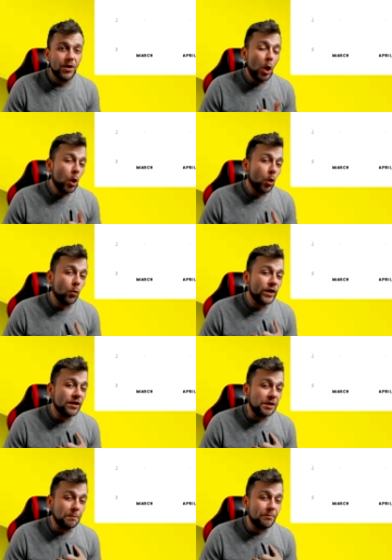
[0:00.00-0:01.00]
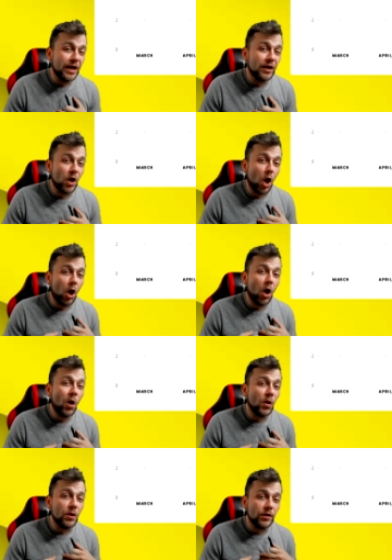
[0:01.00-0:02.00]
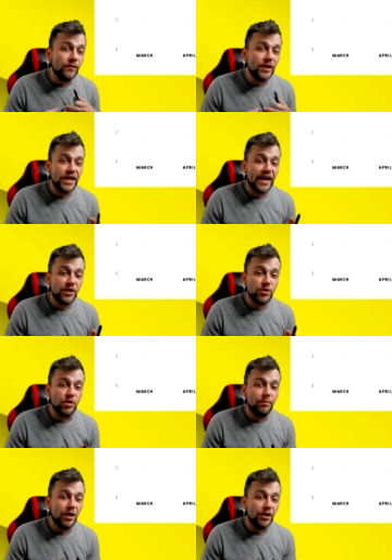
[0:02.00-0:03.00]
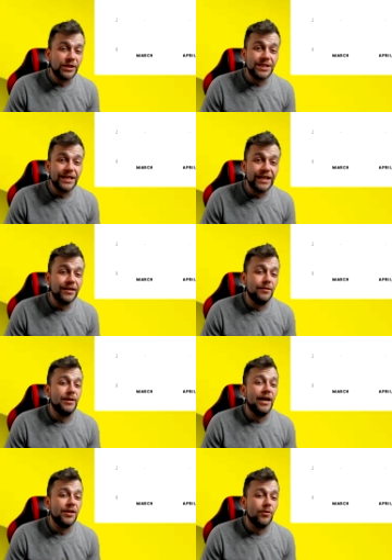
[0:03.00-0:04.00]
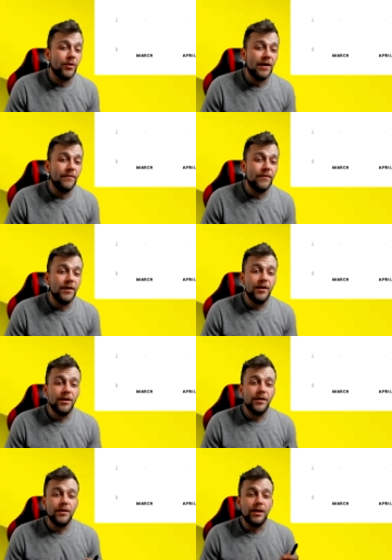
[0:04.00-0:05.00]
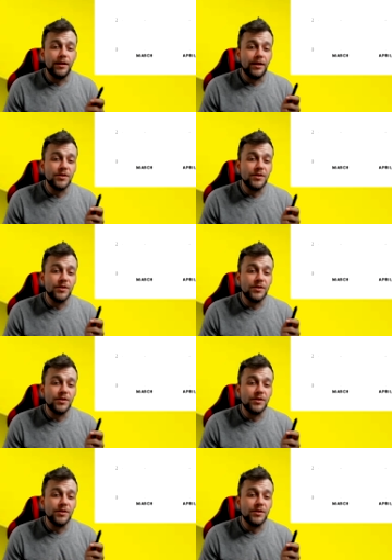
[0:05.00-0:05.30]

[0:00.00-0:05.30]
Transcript: or we can compare all of the national parks in a line graph. That's